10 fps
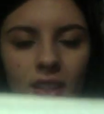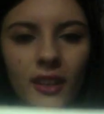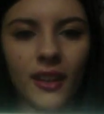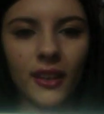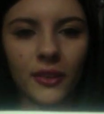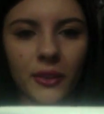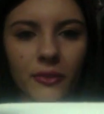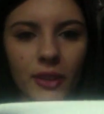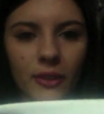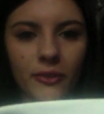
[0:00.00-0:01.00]
I don't know
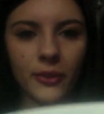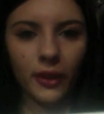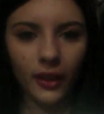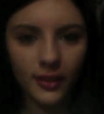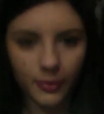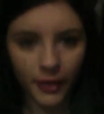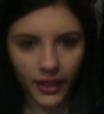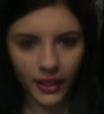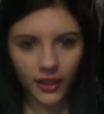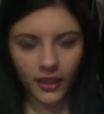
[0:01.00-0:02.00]
if that'll focus,
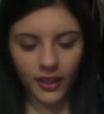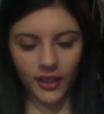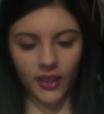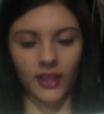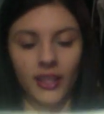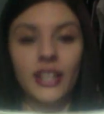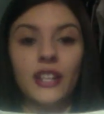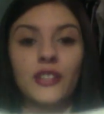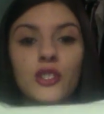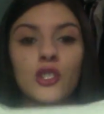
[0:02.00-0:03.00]
but it
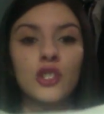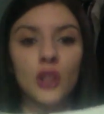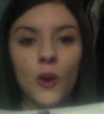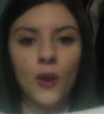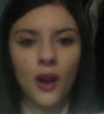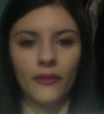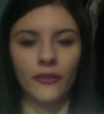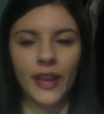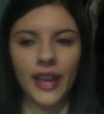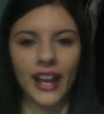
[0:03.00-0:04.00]
is so
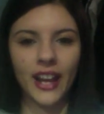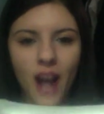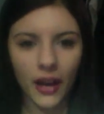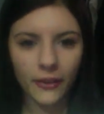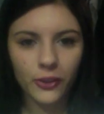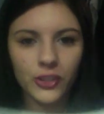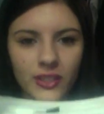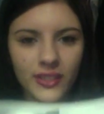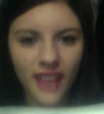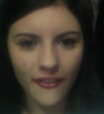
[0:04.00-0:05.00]
comfy and I got it for
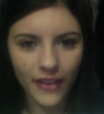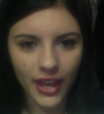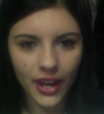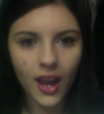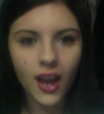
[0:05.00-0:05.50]
$7.